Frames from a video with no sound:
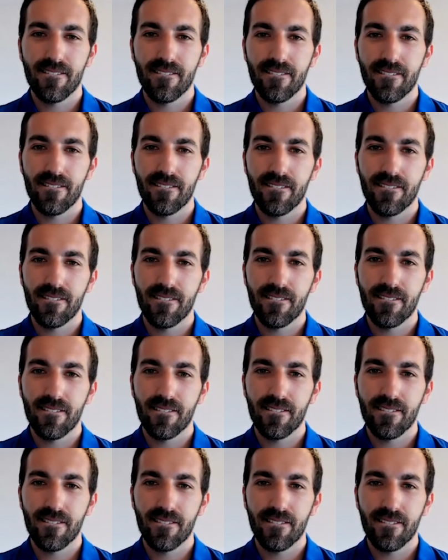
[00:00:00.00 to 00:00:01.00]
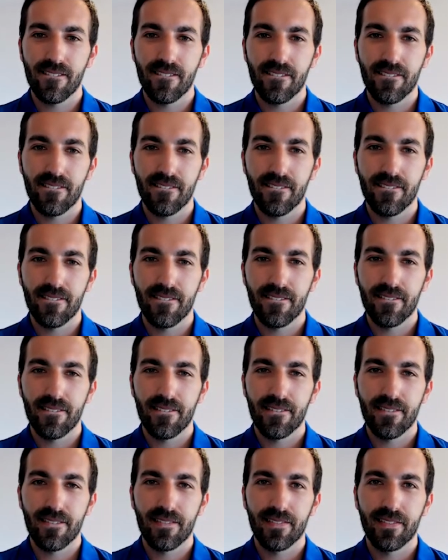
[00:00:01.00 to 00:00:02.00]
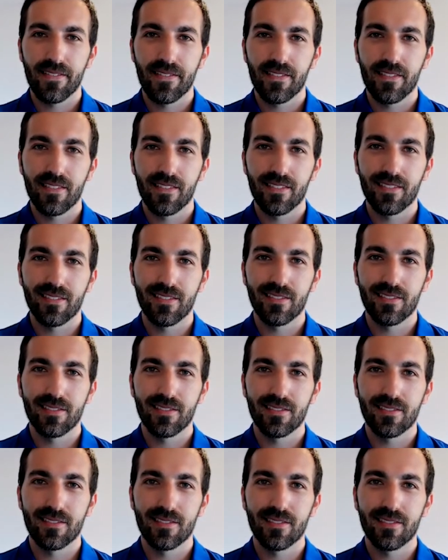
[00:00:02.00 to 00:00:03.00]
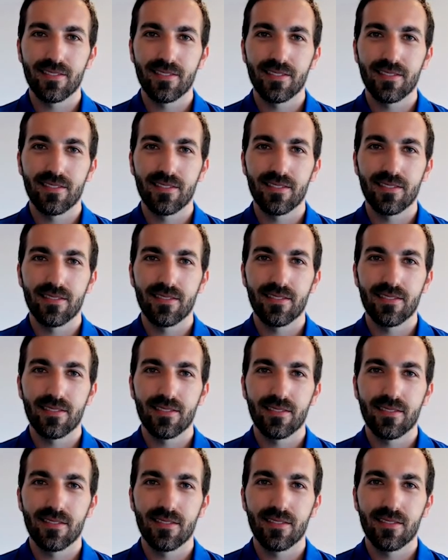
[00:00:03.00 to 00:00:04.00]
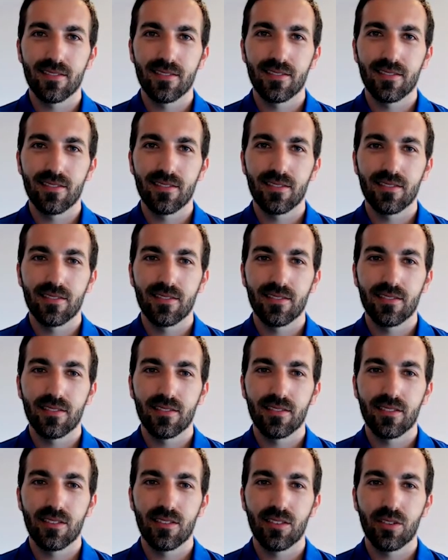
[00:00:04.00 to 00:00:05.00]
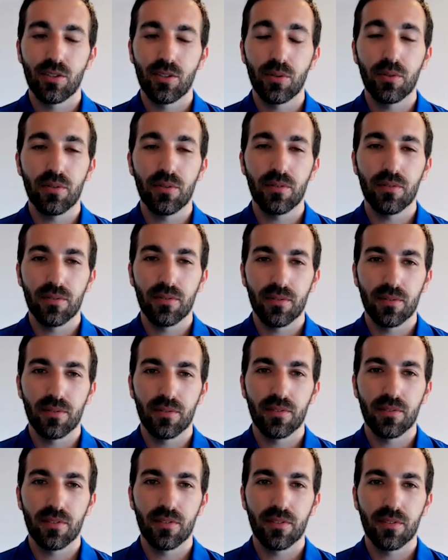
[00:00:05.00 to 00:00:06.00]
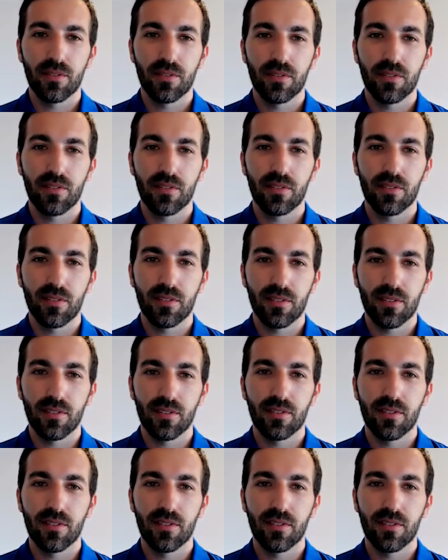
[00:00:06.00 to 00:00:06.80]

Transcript: This person isn't speaking.